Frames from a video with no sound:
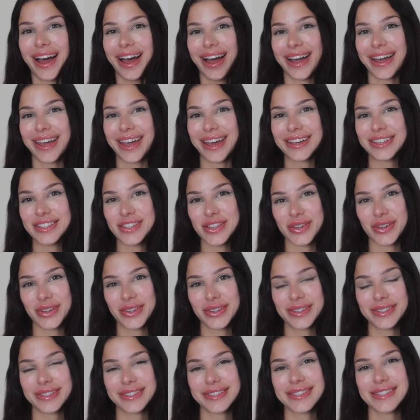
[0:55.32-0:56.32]
Hi
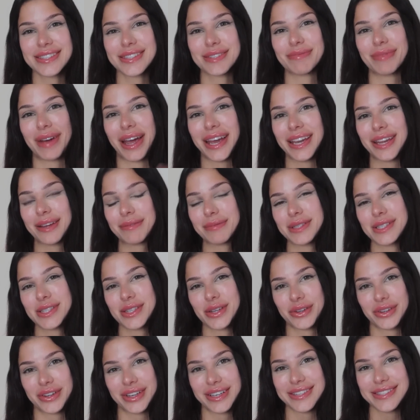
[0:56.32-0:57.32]
angels, my name is
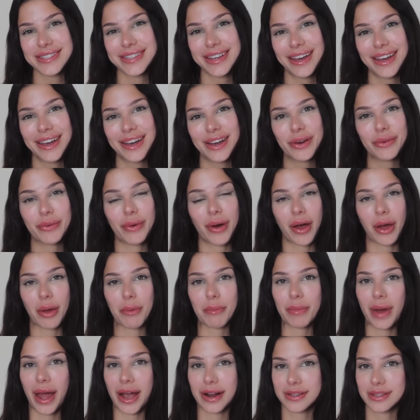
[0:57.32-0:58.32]
Carissa. Welcome
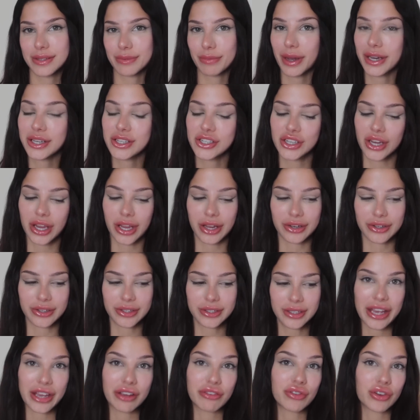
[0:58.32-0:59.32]
back to my
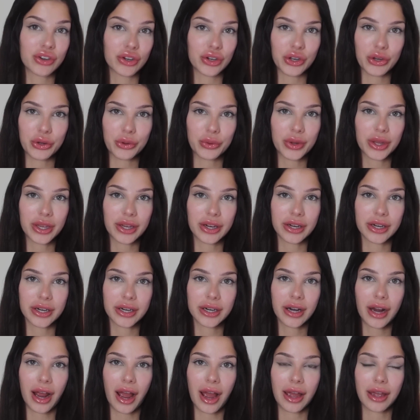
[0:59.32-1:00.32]
channel. If you're new
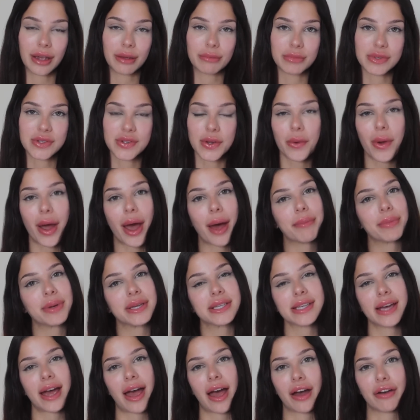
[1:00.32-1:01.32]
here, I am so happy
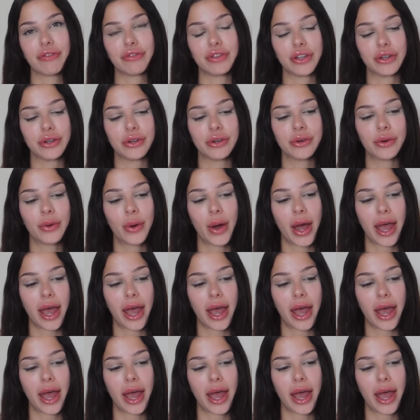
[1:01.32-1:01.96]
to have you,